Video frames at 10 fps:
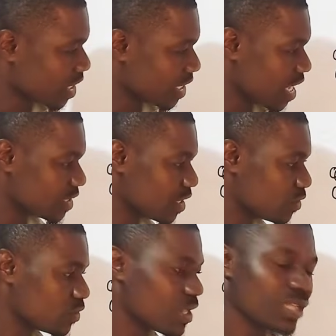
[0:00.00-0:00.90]
Now take
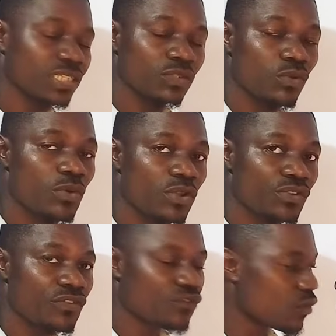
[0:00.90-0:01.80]
note that this is what we're
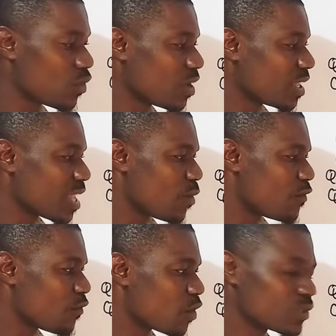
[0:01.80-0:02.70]
looking for. Now
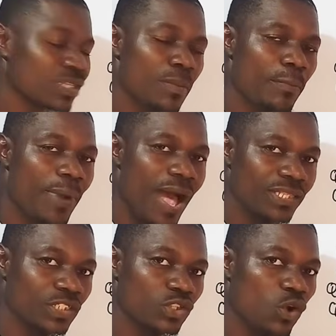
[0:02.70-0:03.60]
we've gotten a
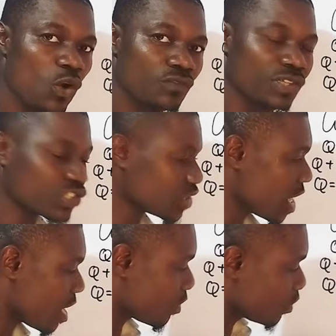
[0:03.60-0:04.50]
part of the
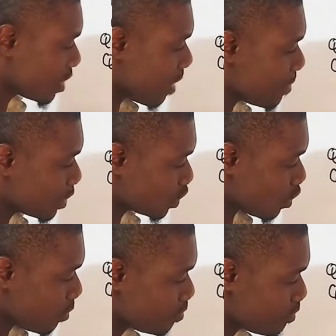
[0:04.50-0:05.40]
triangle that makes
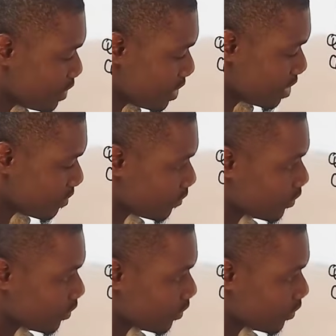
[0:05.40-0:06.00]
up P,